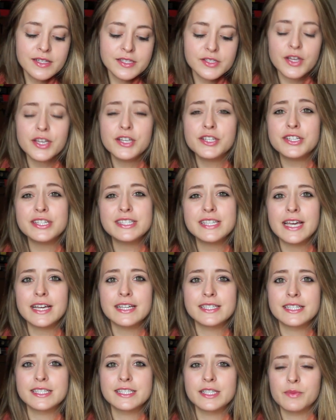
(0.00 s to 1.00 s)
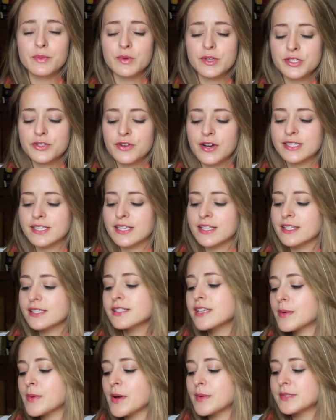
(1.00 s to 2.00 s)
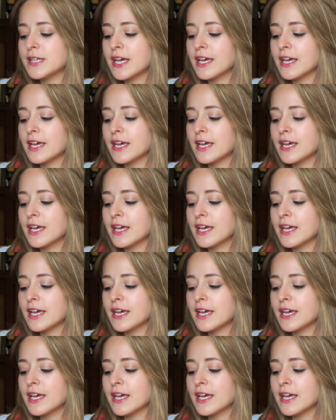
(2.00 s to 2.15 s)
So I usually take a tinted moisturiser. This time I'm